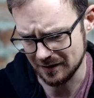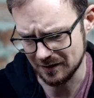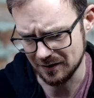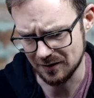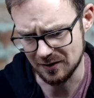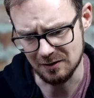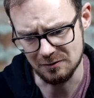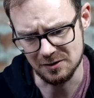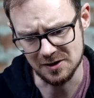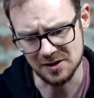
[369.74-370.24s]

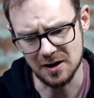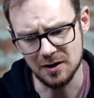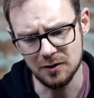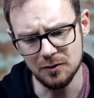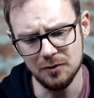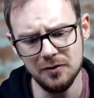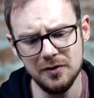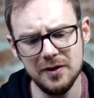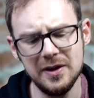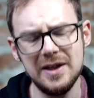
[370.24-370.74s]
There is
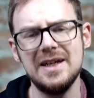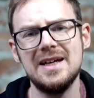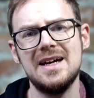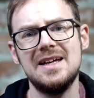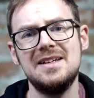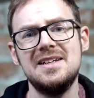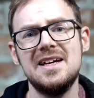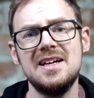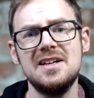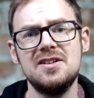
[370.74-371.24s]
only a
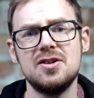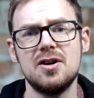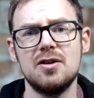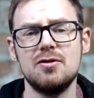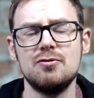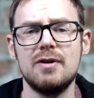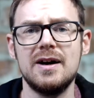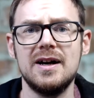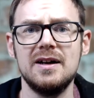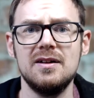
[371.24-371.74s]
NATO
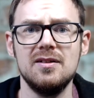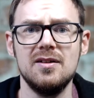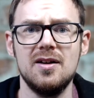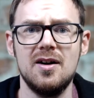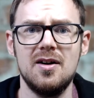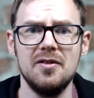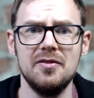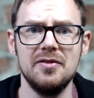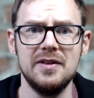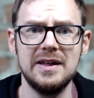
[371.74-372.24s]
rail
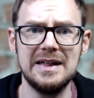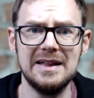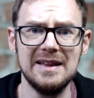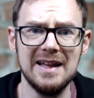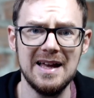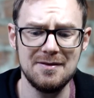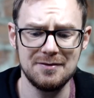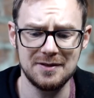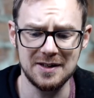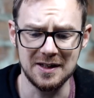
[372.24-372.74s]
on the
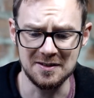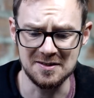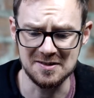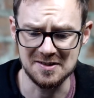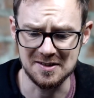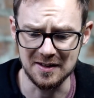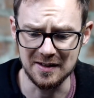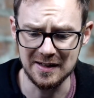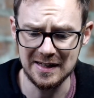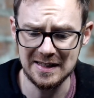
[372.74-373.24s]
left hand
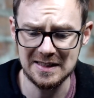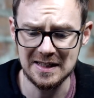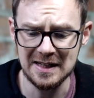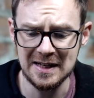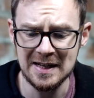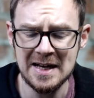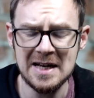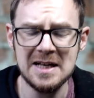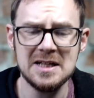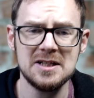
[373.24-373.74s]
side,
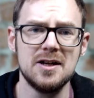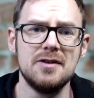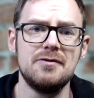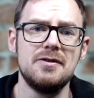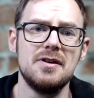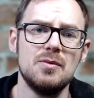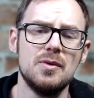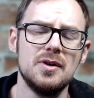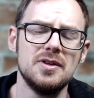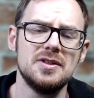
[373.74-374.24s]
so
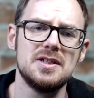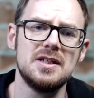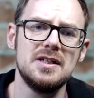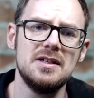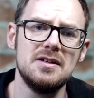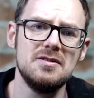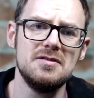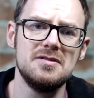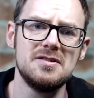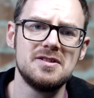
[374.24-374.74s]
if you want to
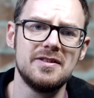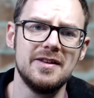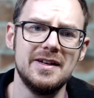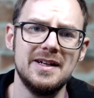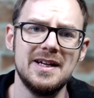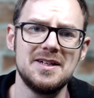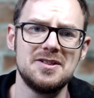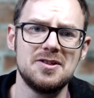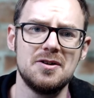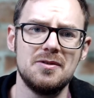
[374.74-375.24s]
use the
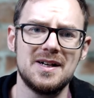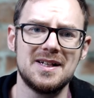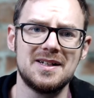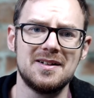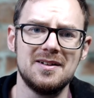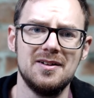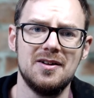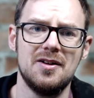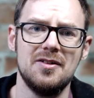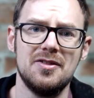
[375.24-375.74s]
NATO
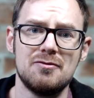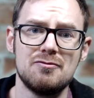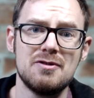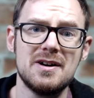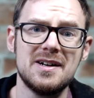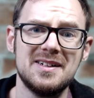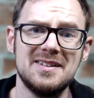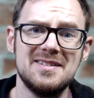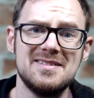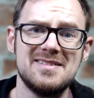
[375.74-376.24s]
handle on the
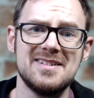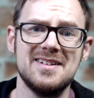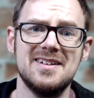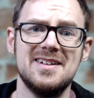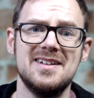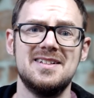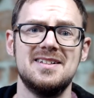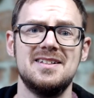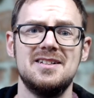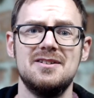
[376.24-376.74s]
right hand
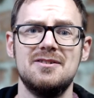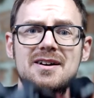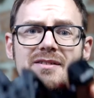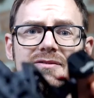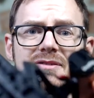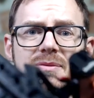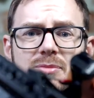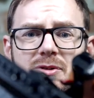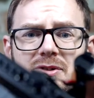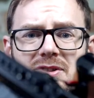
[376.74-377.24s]
side, you
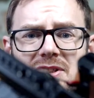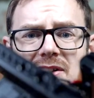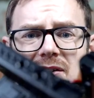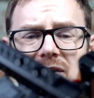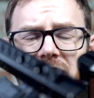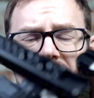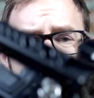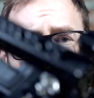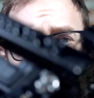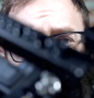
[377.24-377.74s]
have to put
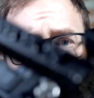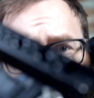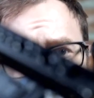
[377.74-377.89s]
on a